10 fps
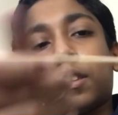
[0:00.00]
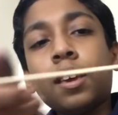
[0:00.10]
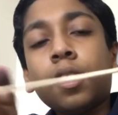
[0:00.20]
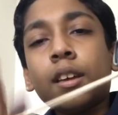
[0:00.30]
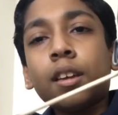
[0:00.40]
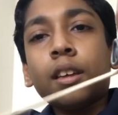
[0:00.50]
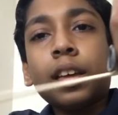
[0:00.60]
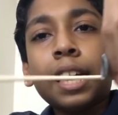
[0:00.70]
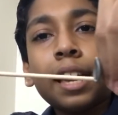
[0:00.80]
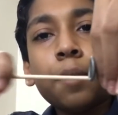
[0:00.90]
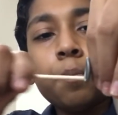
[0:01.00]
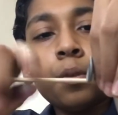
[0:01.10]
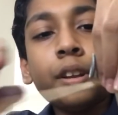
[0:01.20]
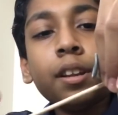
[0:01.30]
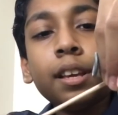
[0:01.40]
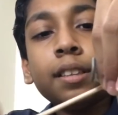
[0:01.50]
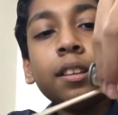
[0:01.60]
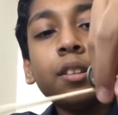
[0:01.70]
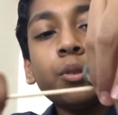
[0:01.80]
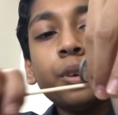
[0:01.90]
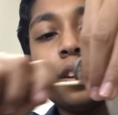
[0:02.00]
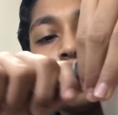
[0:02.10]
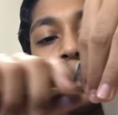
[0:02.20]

See? I can put it easily through.